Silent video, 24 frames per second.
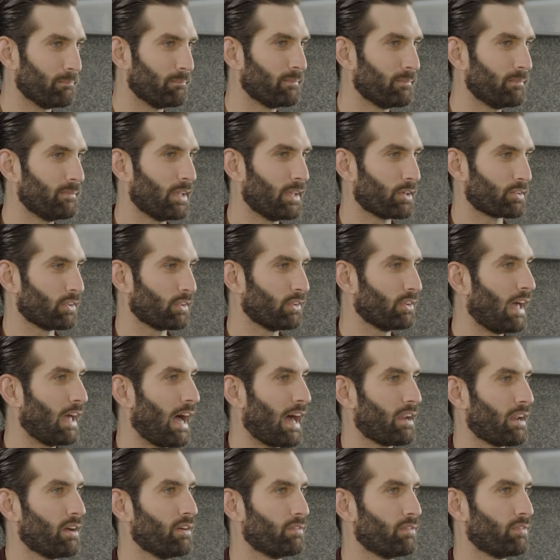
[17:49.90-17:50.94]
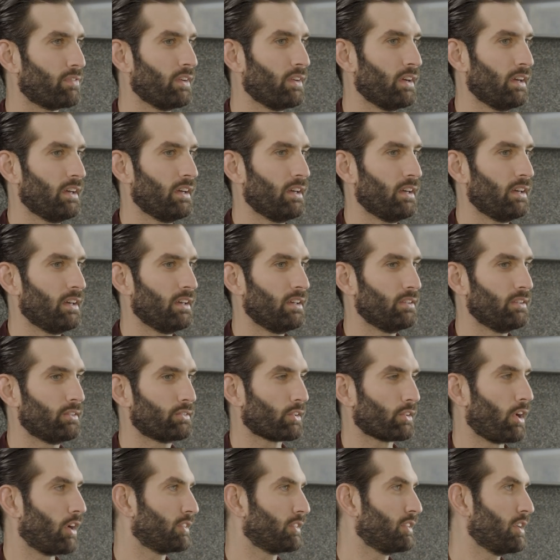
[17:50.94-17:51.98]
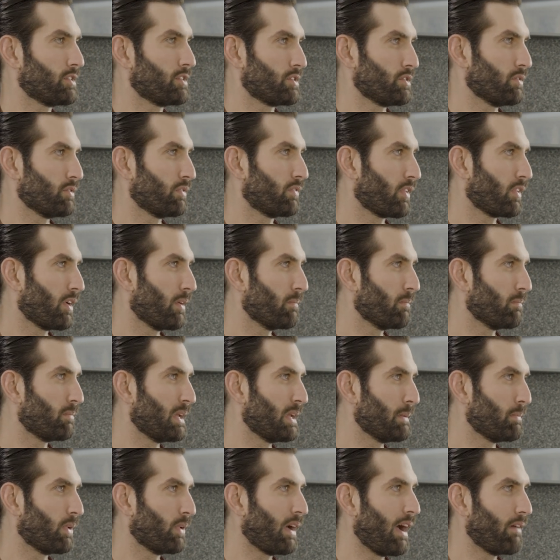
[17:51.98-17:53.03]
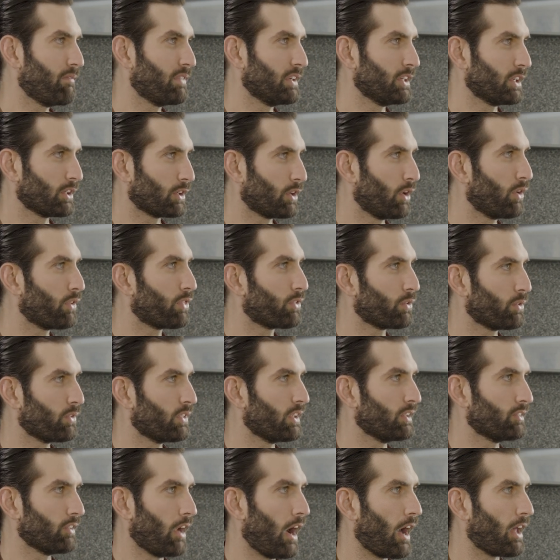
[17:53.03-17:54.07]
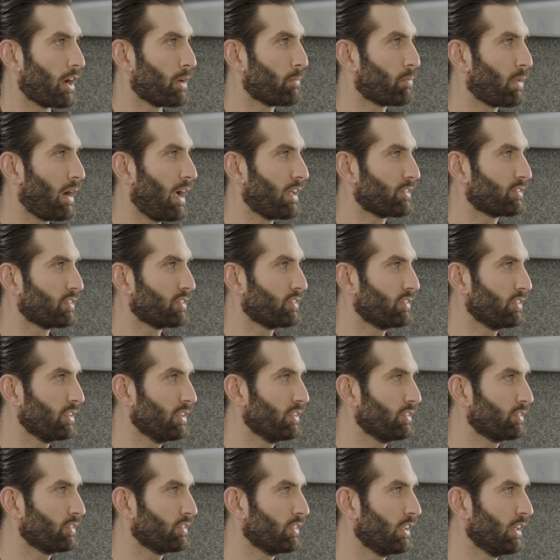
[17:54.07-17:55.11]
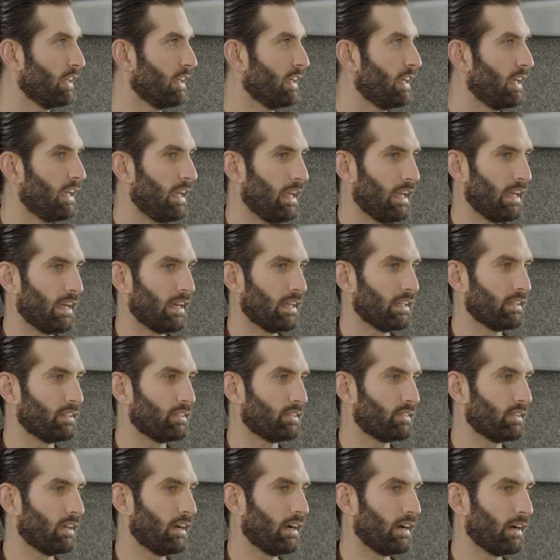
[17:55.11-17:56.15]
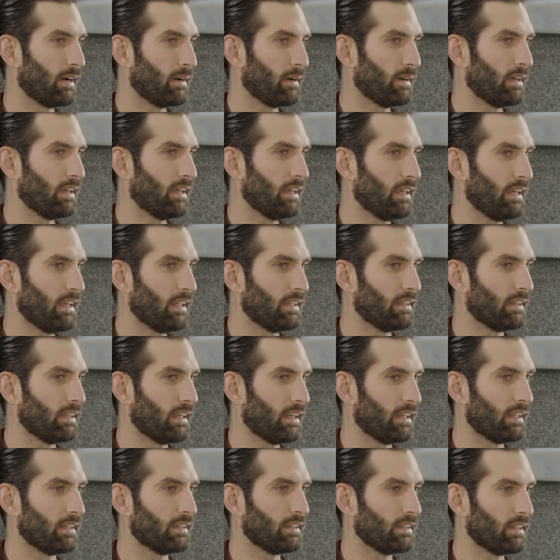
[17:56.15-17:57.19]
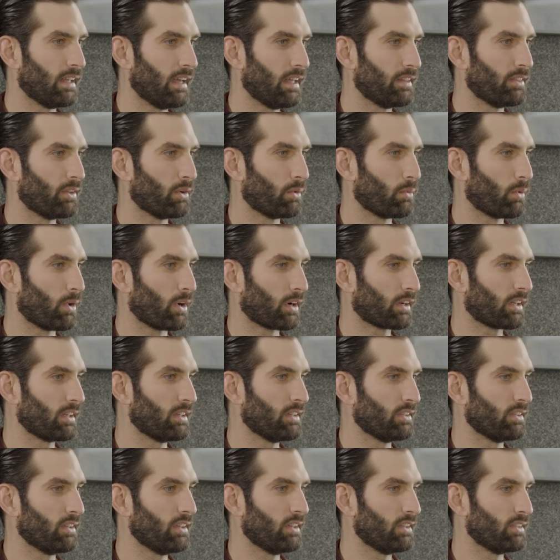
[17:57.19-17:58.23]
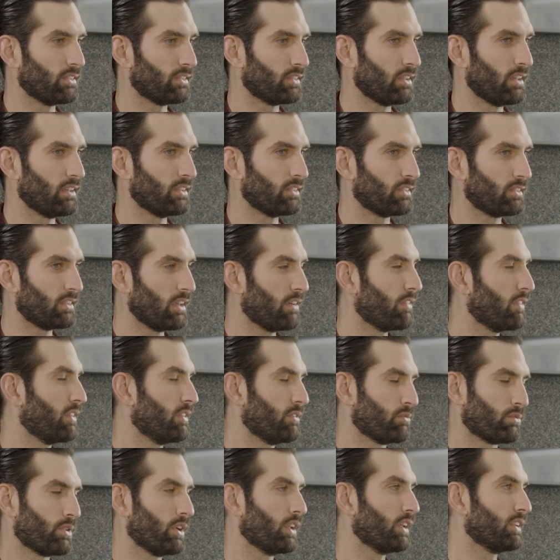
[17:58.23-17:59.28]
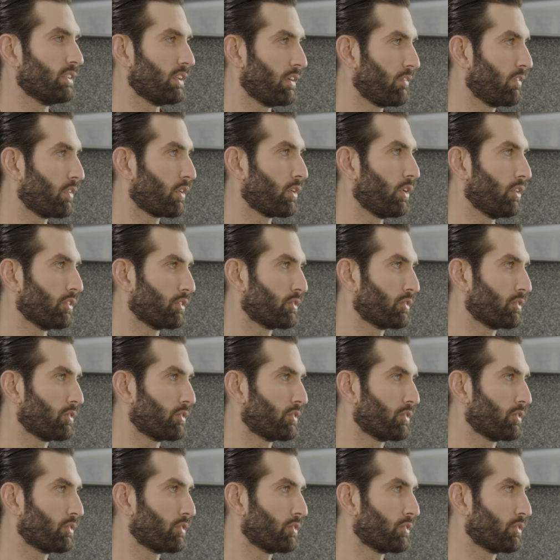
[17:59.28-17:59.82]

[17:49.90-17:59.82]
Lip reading: There's a lot of scar tissue from people having to go through these audit processes, and the work is really difficult